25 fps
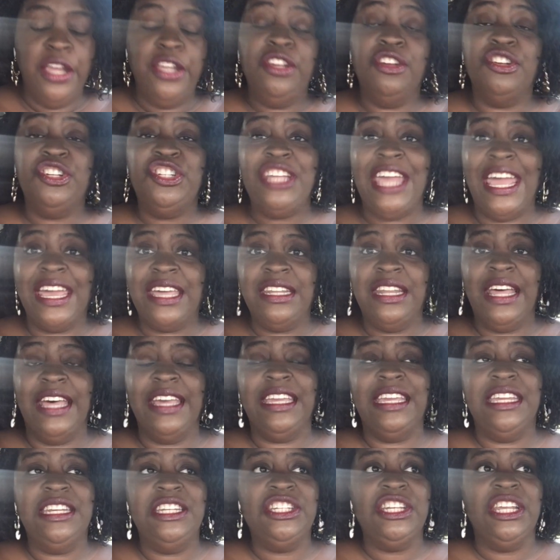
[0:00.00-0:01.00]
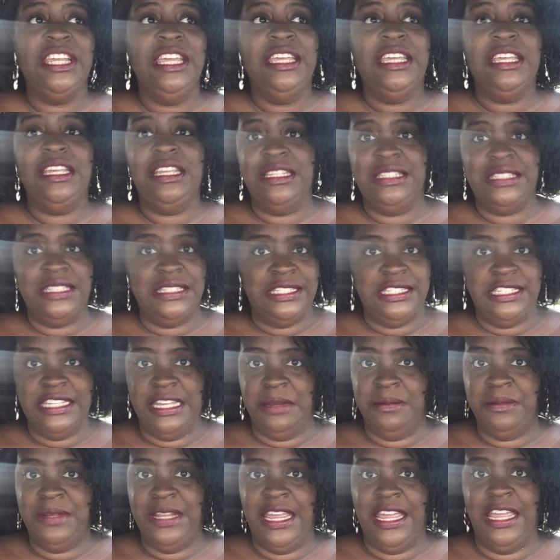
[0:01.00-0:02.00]
your check luggage is the
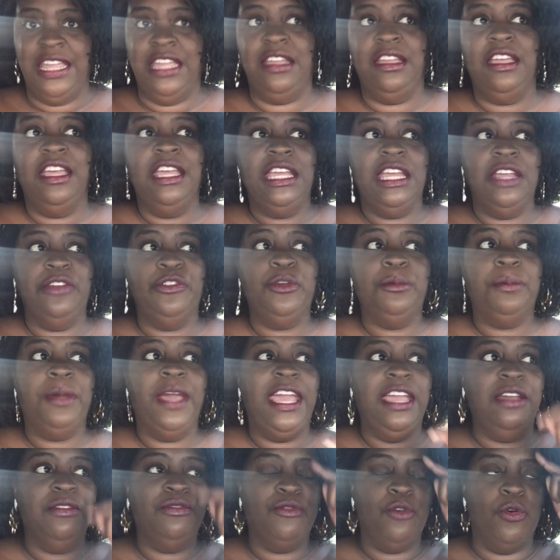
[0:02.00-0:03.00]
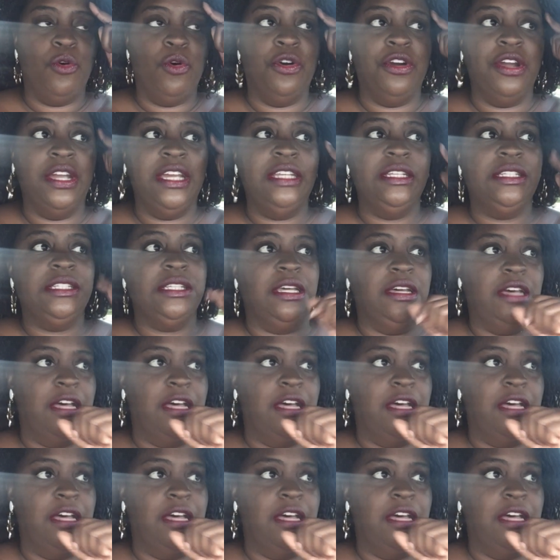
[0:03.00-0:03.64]
same thing. If you pay for it,